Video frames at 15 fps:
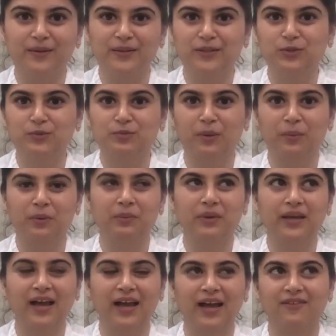You
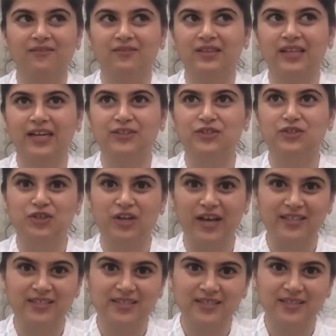probably have that
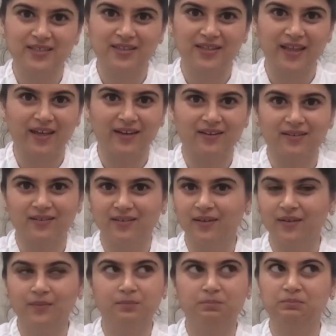dress that
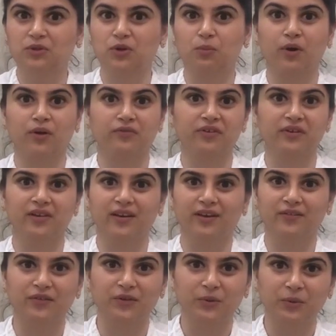your boyfriend
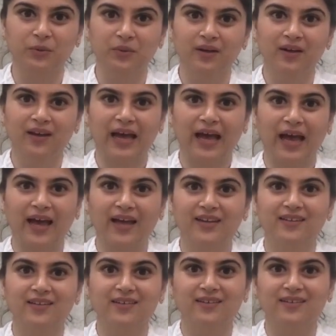gave you,
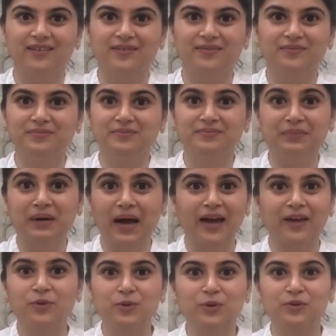and
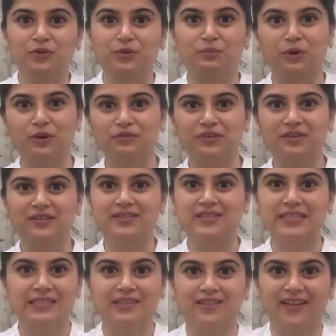I don't know if your boyfriend is
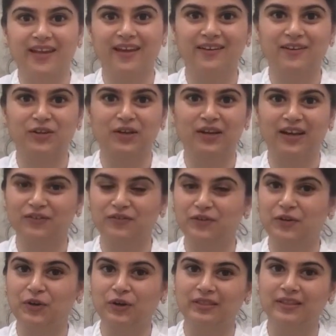still there in your life or
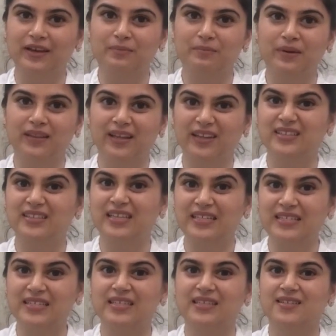not there, but that
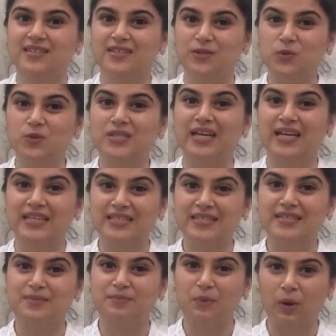dress is 2
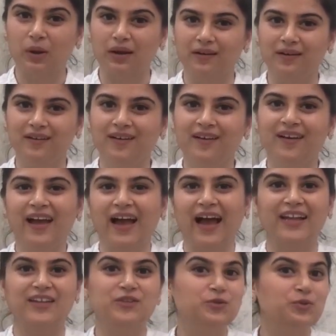sizes smaller
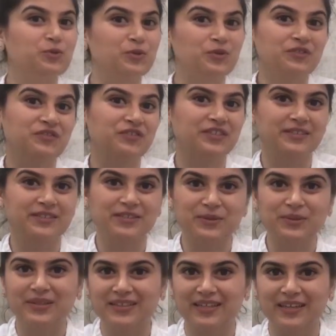and you don't fit
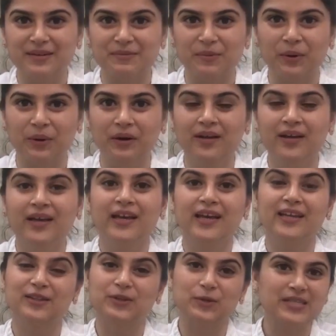into it anymore.
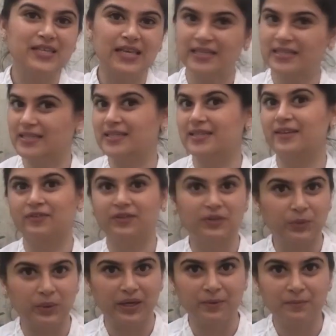In those cases, give it
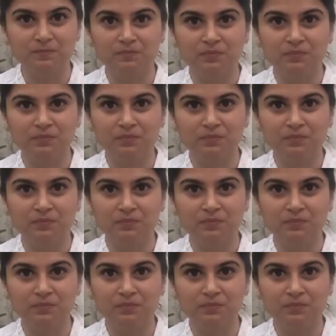away.